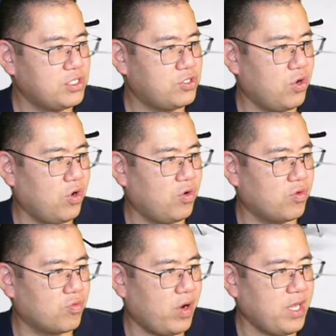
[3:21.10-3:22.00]

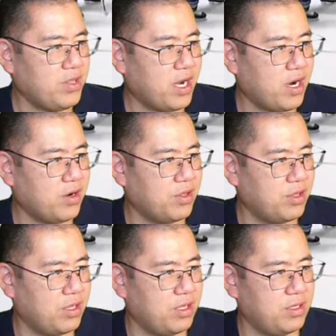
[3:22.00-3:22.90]
So right there,
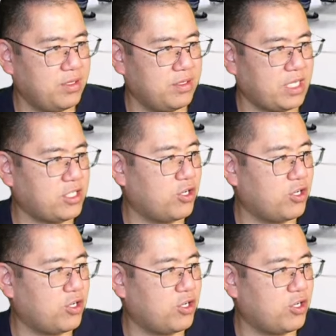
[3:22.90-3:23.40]
that's